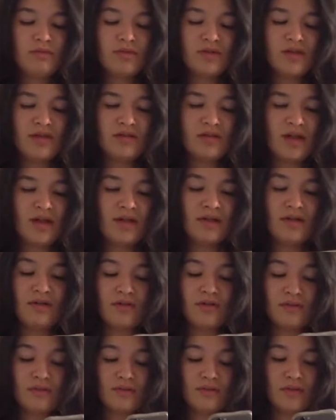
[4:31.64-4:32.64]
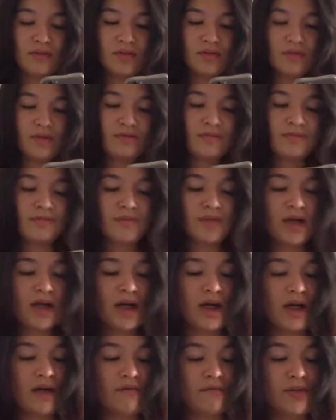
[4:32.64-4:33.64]
I don't know.
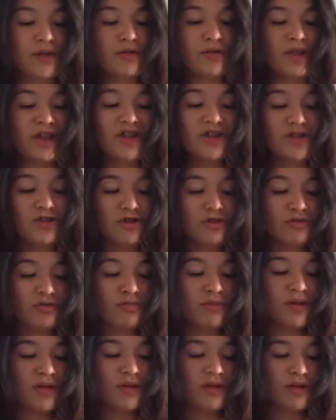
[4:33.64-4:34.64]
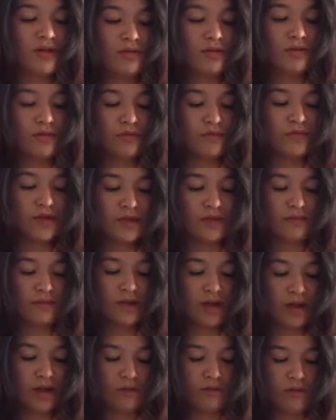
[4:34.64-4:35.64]
I have mental issues, but I don't know if that
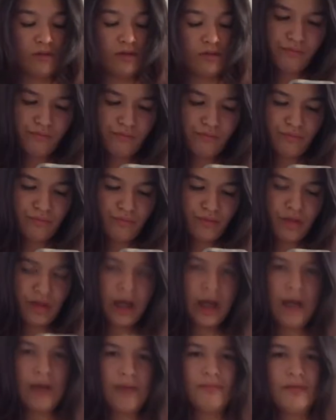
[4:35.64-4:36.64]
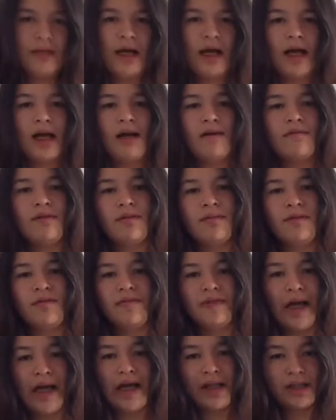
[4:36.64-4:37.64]
counts. I have a little
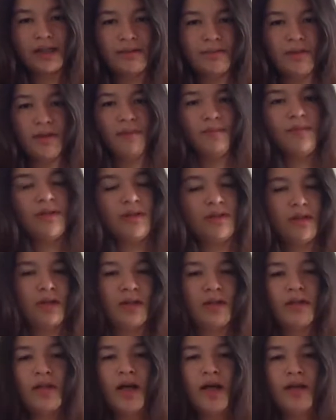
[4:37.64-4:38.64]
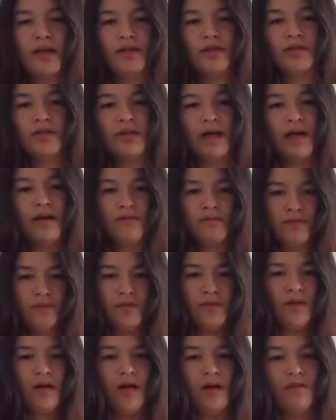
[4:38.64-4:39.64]
bit of eczema, but I used to have a
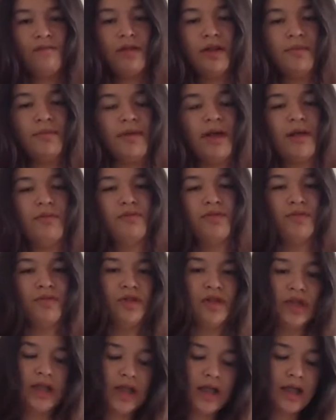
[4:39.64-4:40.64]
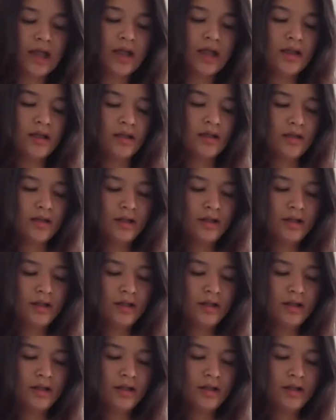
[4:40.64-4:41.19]
lot really bad when I was a kid.